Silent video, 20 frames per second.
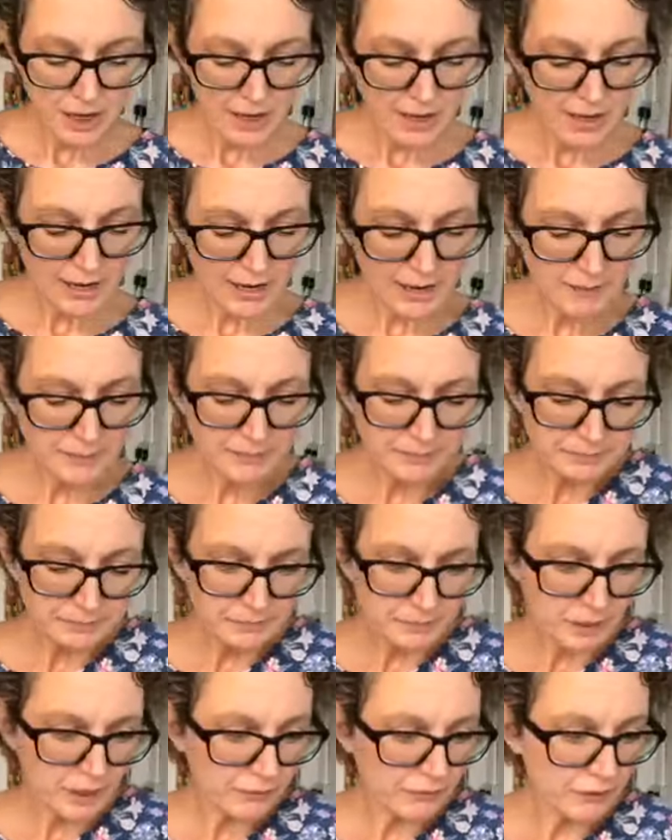
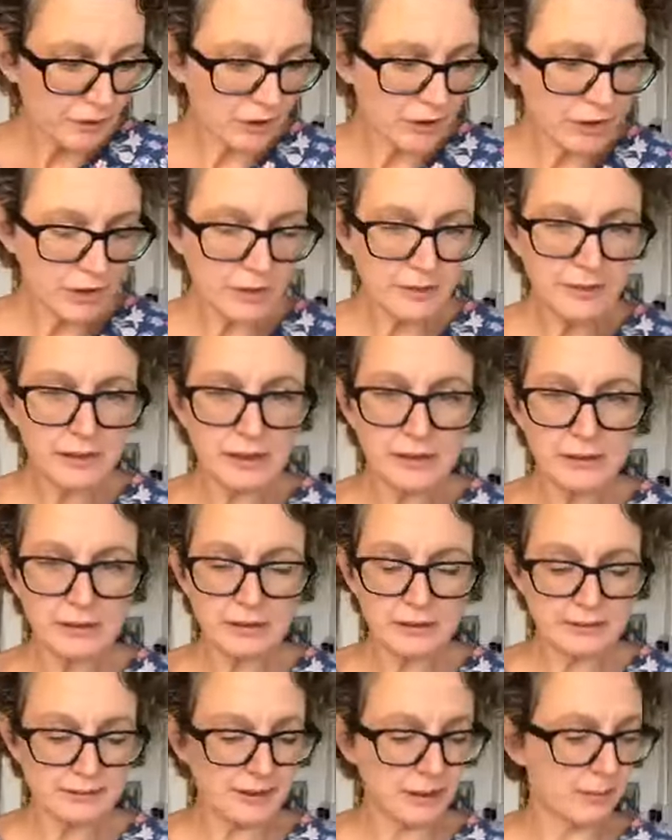I've got another
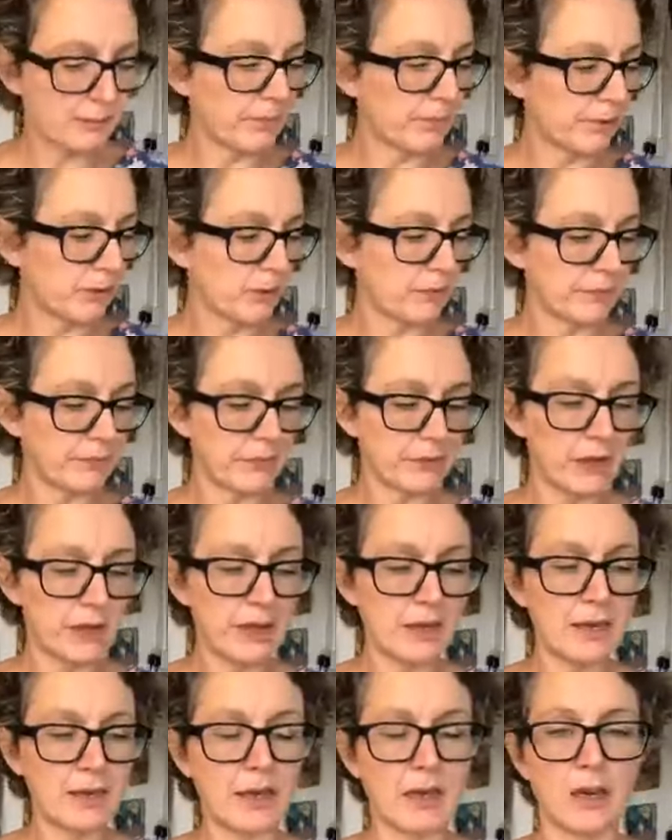little sample
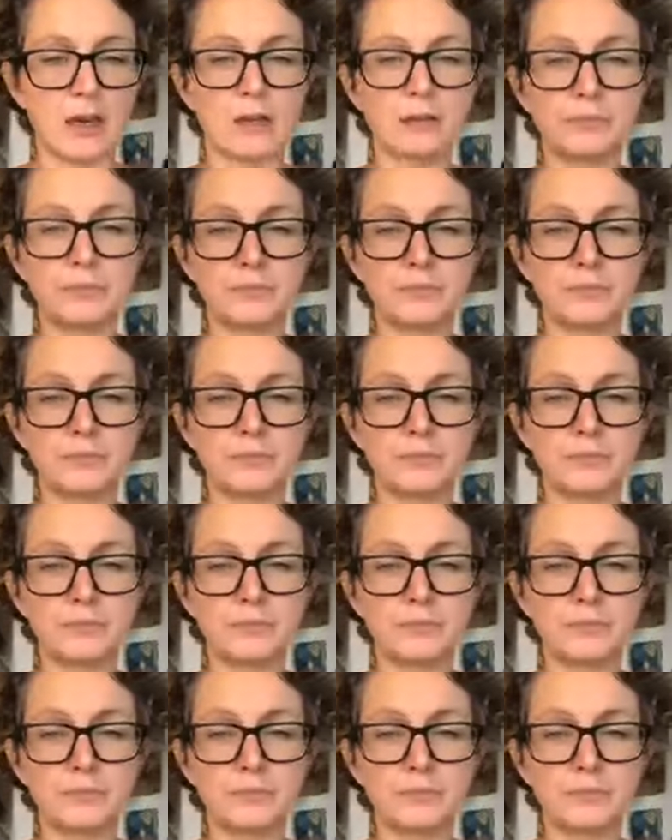here